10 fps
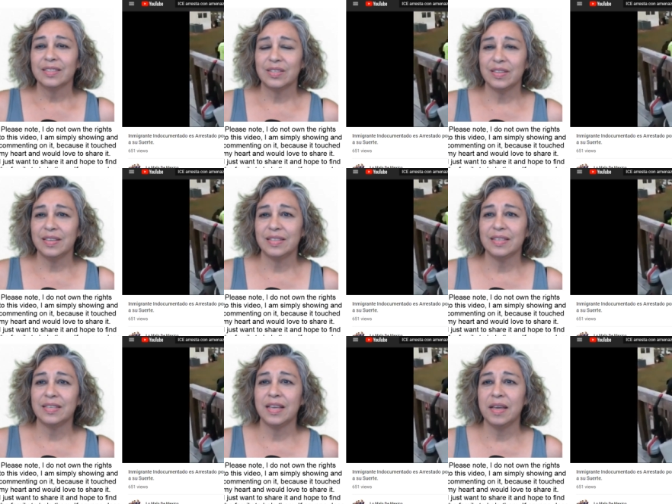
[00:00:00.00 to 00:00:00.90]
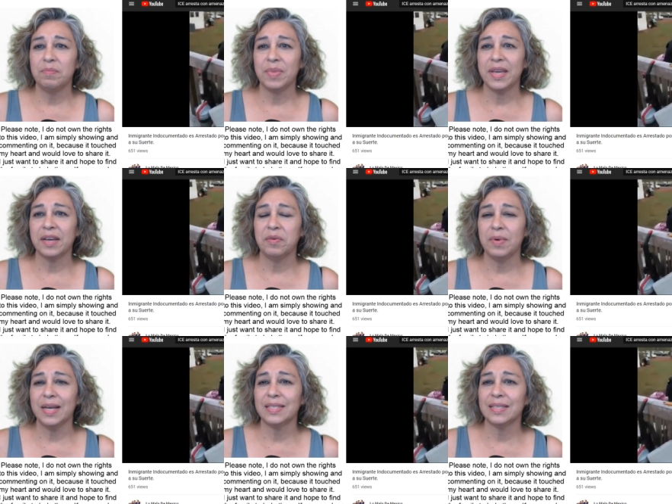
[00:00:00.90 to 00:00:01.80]
So this is him being
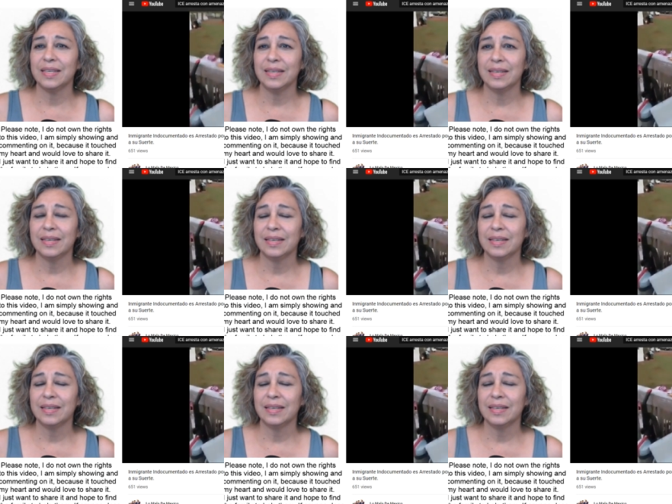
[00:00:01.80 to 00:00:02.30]
arrested.